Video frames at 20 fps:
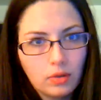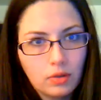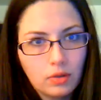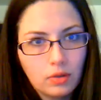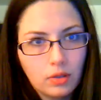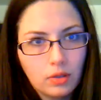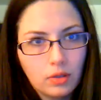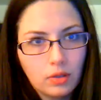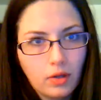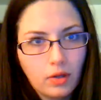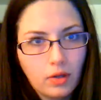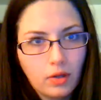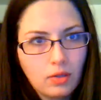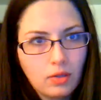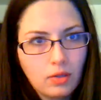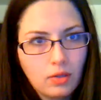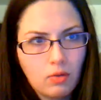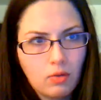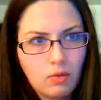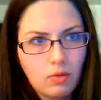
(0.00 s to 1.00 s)
He's like,
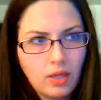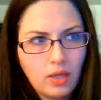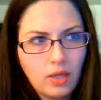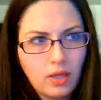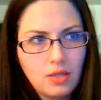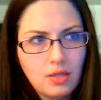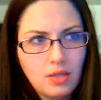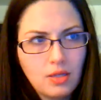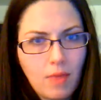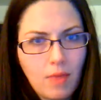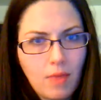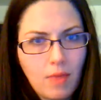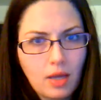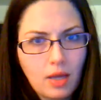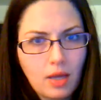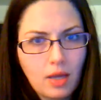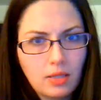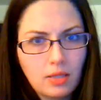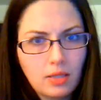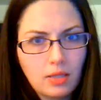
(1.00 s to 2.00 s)
well, that doesn't make
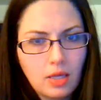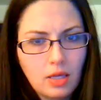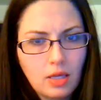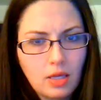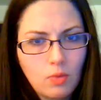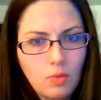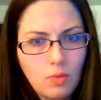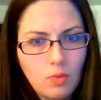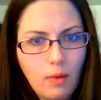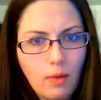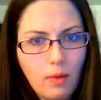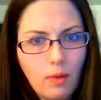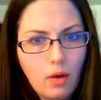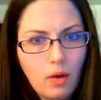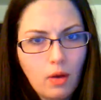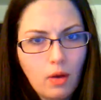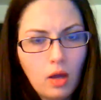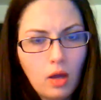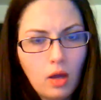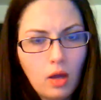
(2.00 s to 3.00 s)
any sense. Why,
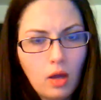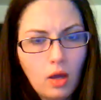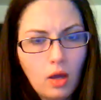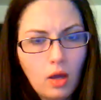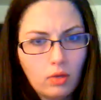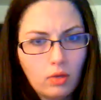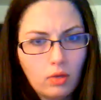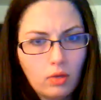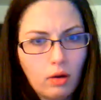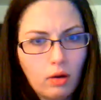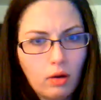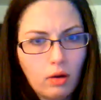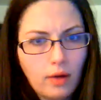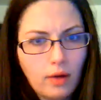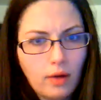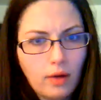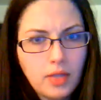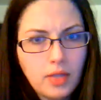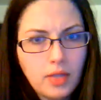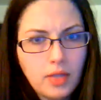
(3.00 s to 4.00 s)
how is
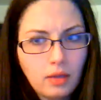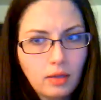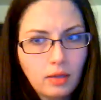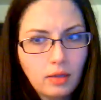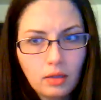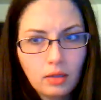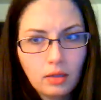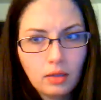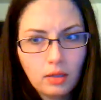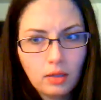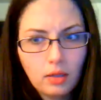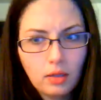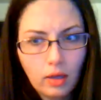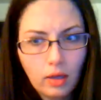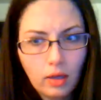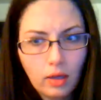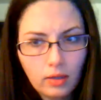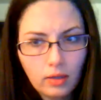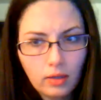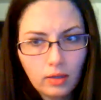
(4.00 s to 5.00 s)
that
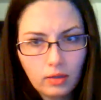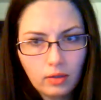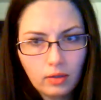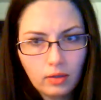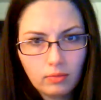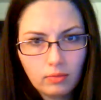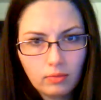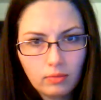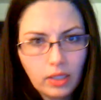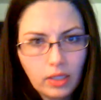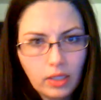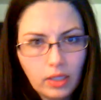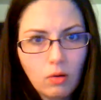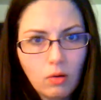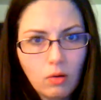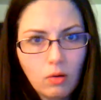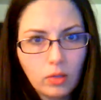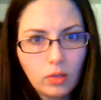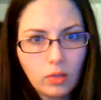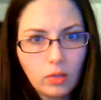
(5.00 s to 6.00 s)

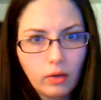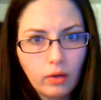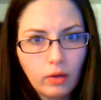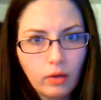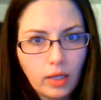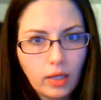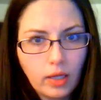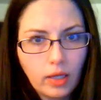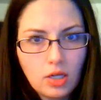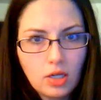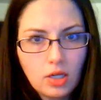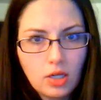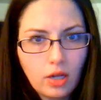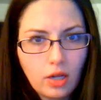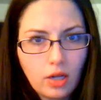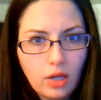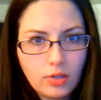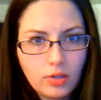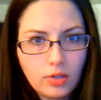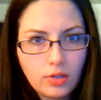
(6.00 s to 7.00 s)
legal? Like he didn't
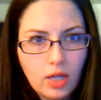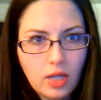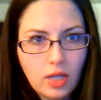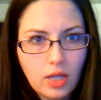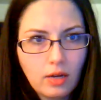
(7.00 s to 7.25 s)
understand.